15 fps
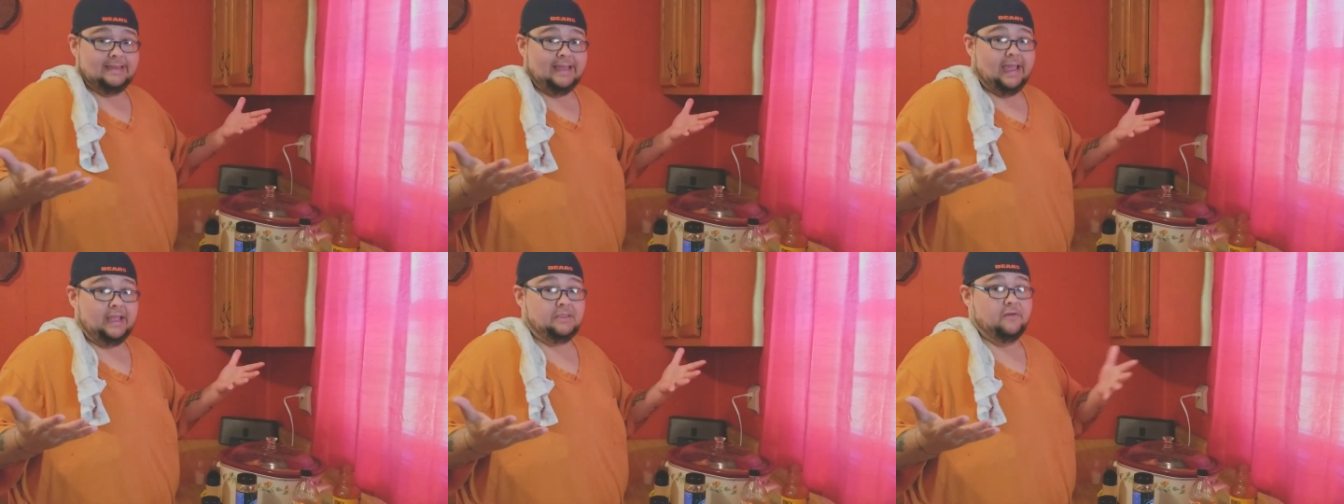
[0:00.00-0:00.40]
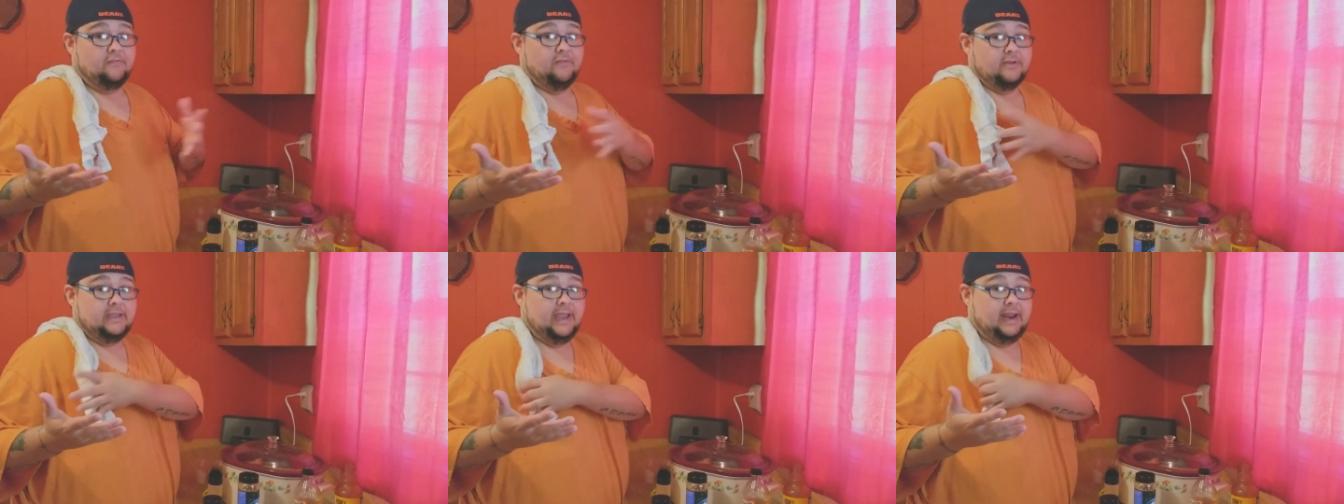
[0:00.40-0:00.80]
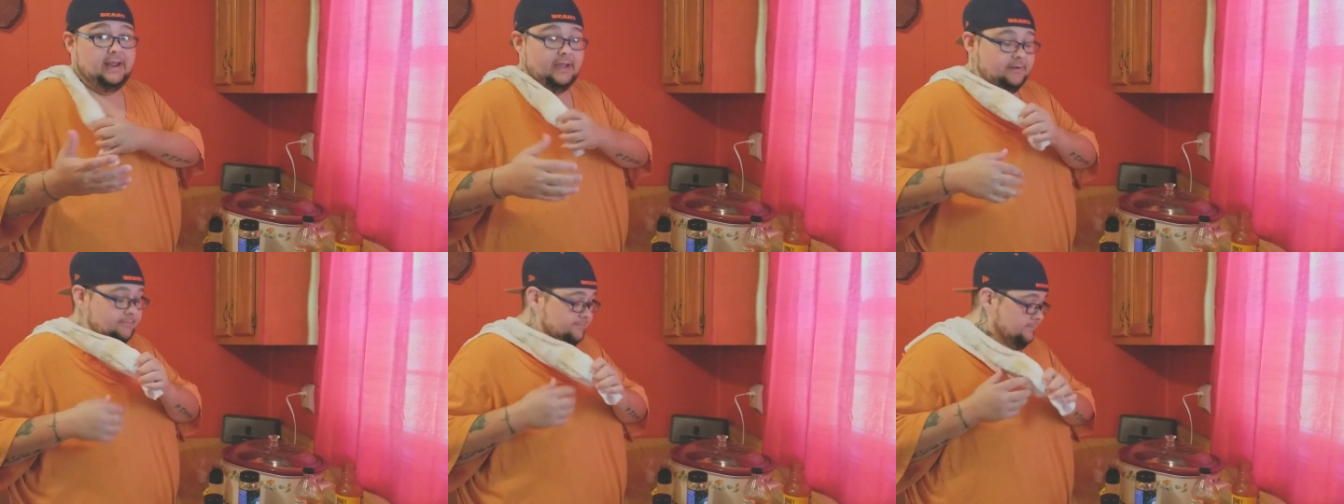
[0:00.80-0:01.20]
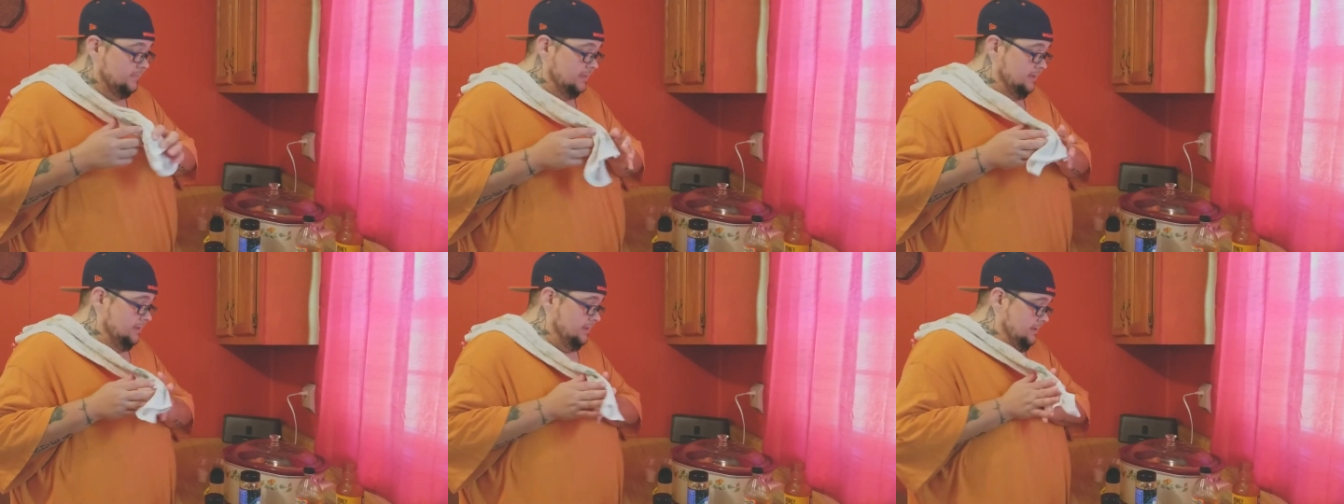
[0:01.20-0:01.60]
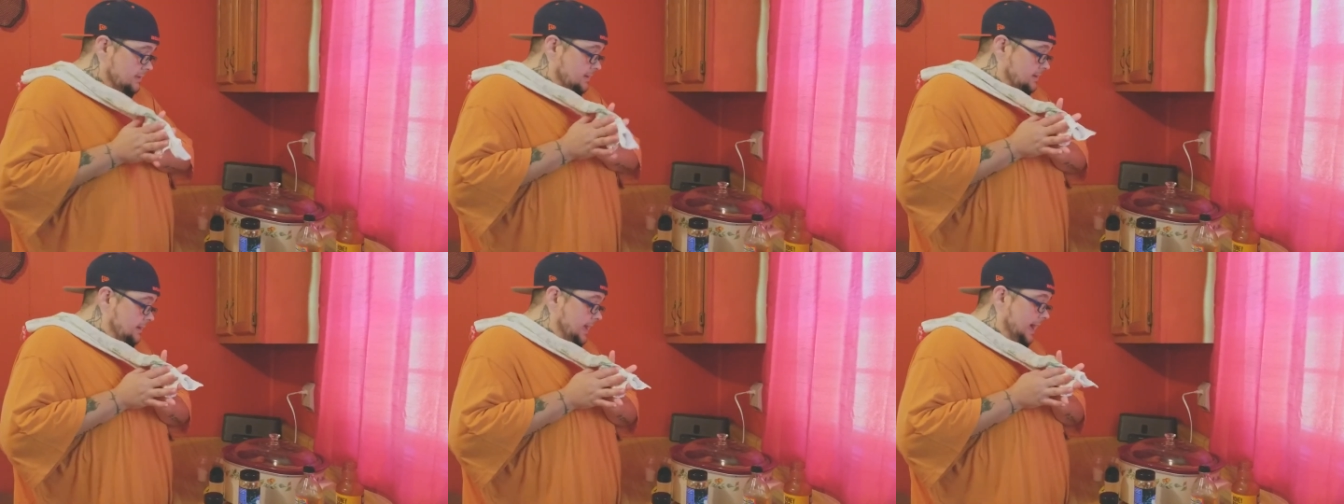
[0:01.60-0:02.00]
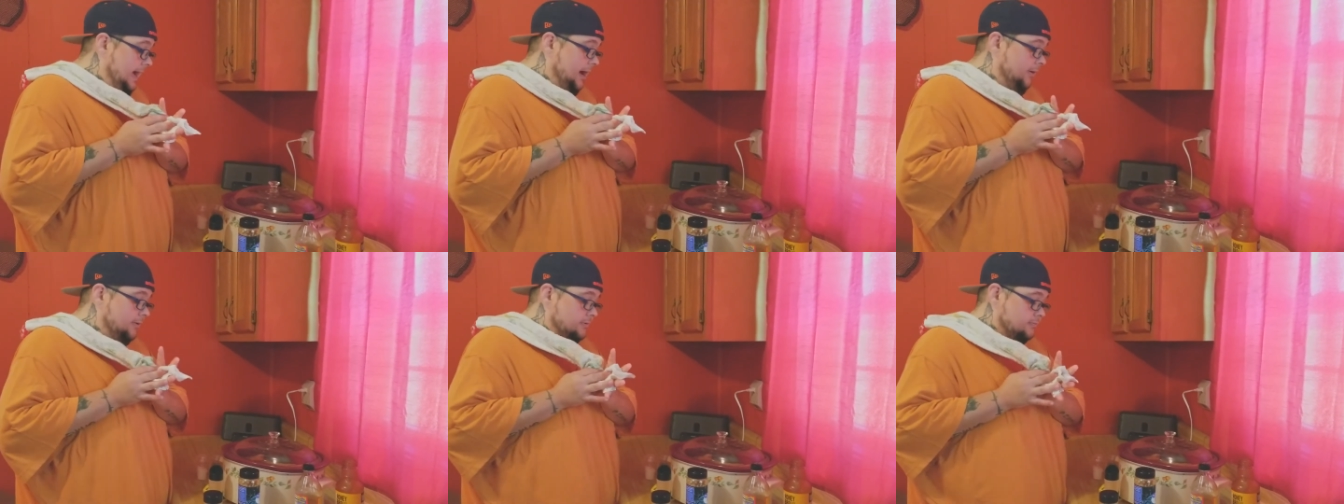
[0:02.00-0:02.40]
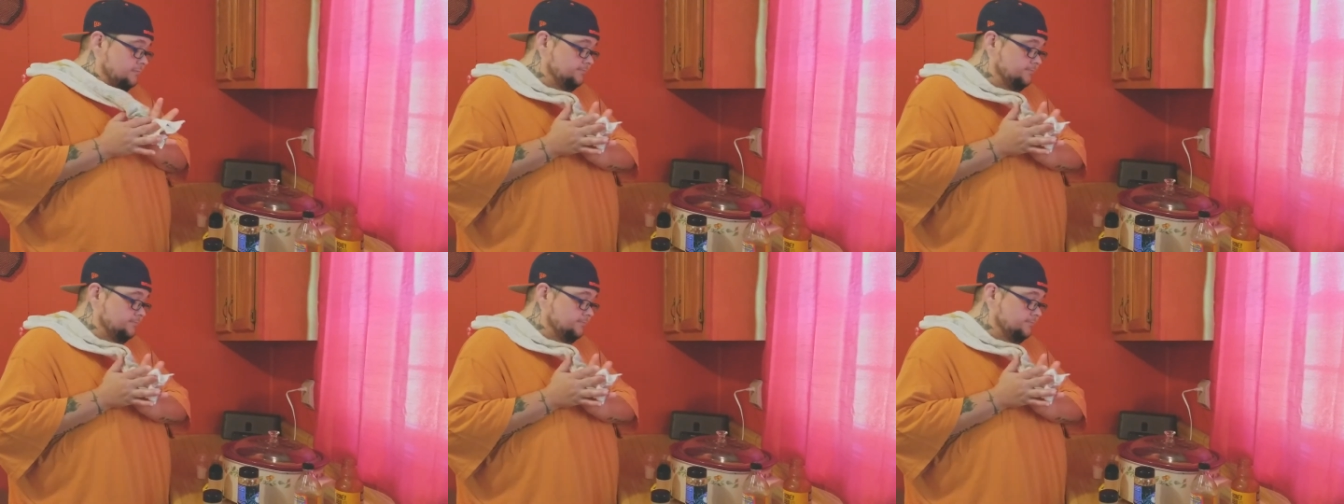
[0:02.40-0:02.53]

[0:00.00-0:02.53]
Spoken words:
and you forget it. Now,